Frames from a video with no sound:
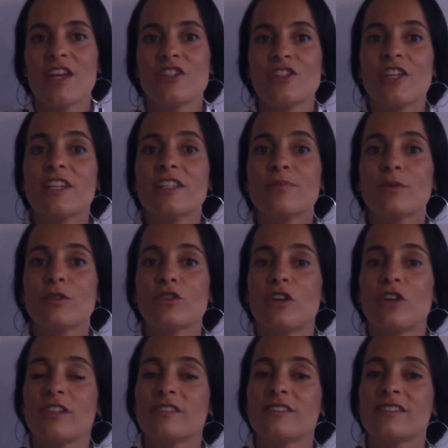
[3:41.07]
Chicas
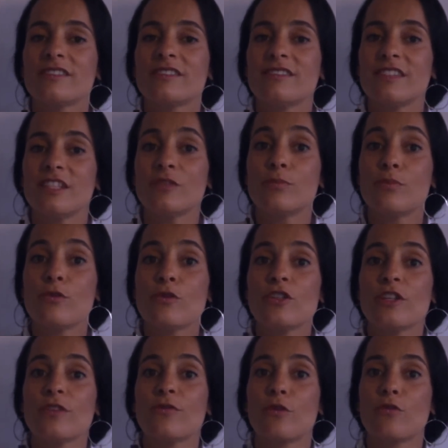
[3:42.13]
Poderosas is
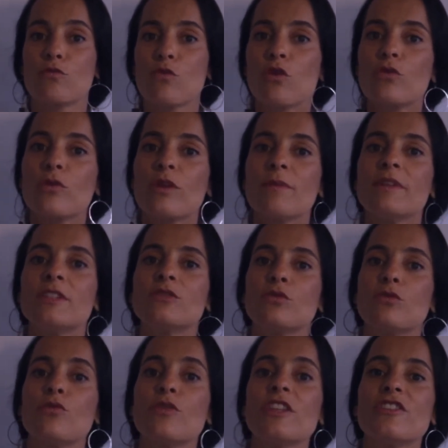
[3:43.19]
pushing for more women to
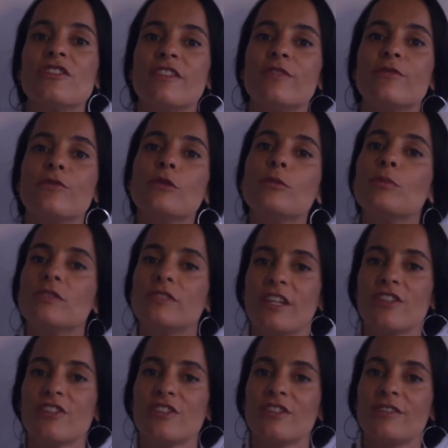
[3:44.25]
reach their full
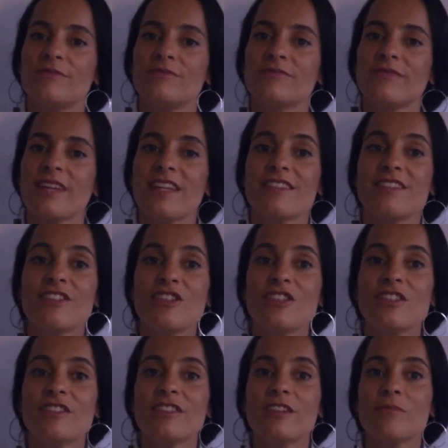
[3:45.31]
potential as
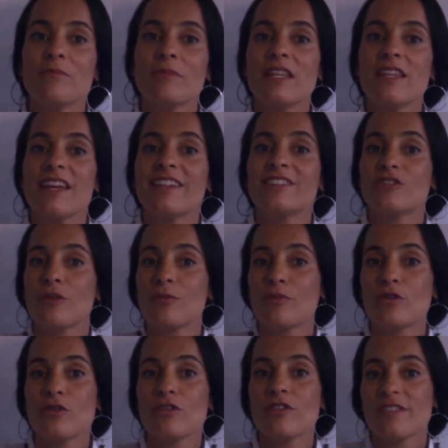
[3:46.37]
digital media
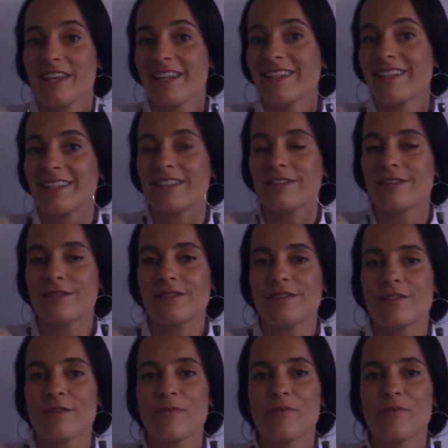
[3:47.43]
entrepreneurs and leaders.